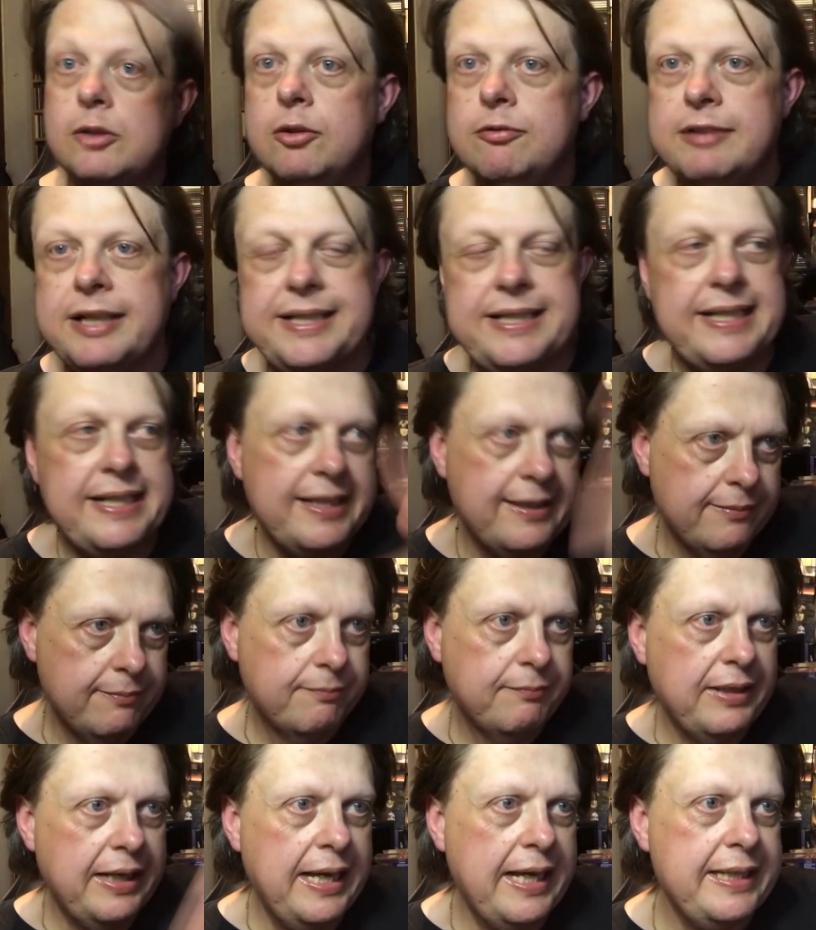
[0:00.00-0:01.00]
got ready,
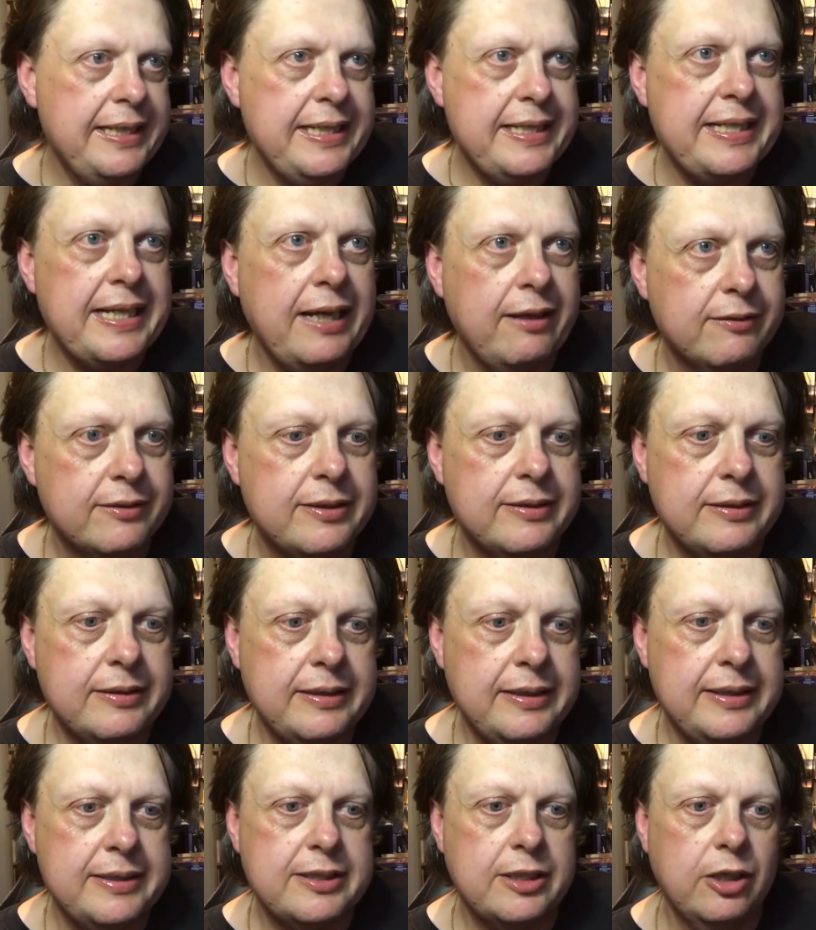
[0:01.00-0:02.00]
headed down
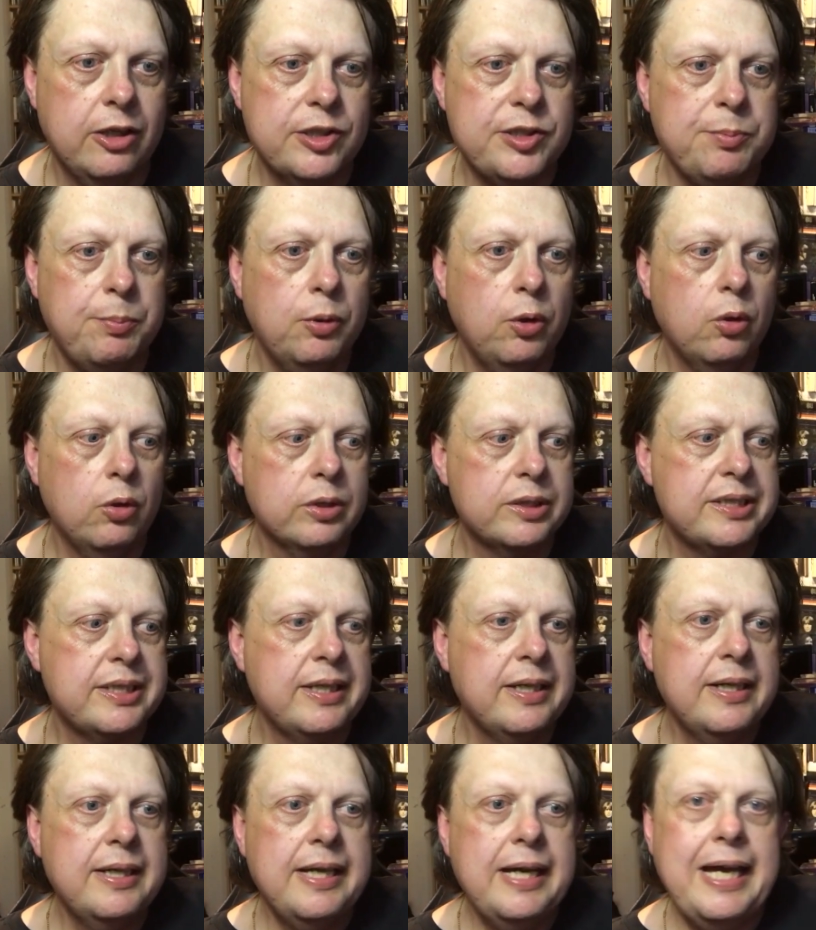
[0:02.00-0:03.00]
into Gosport,
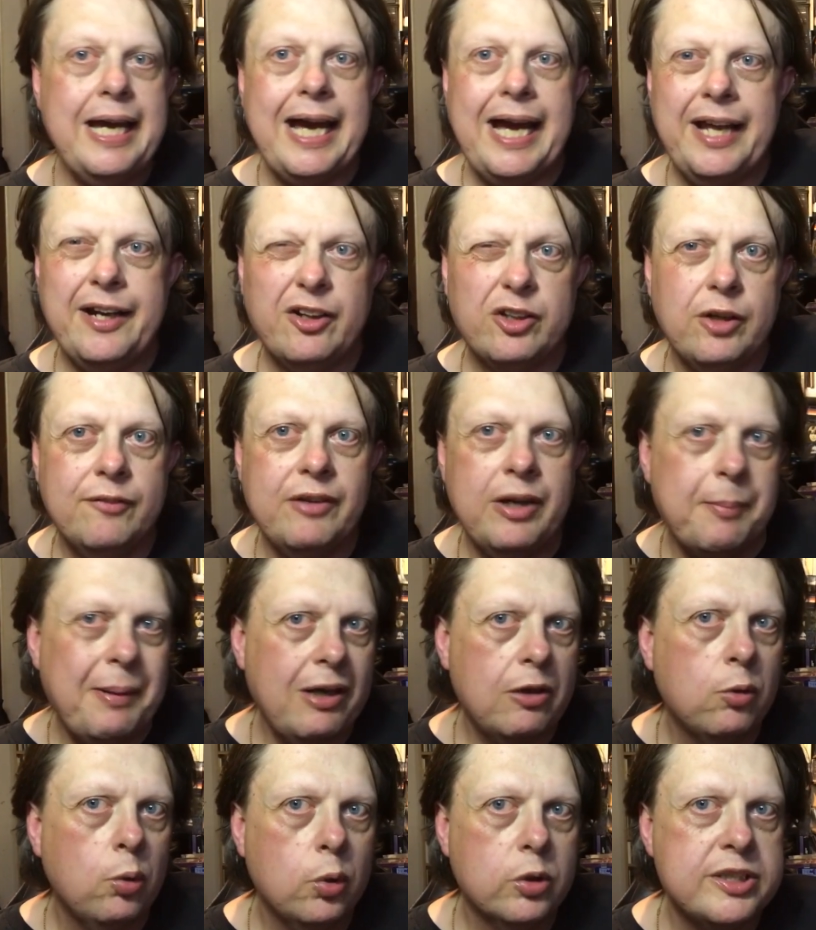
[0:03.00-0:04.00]
and I got there
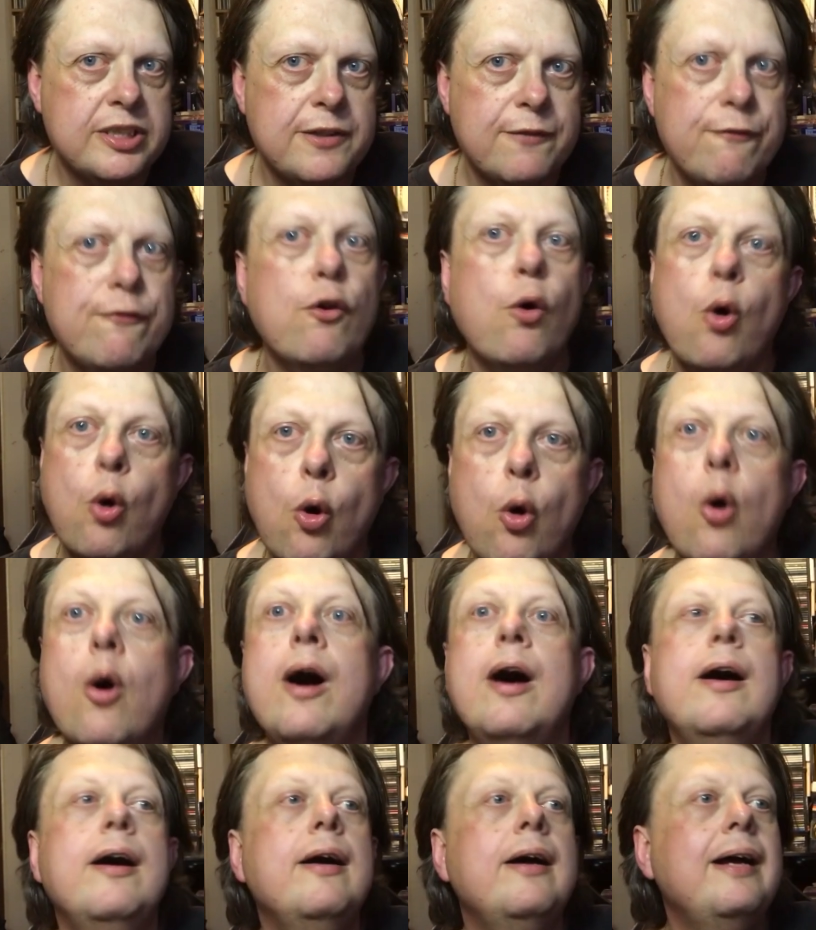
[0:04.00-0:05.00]
about 4:45,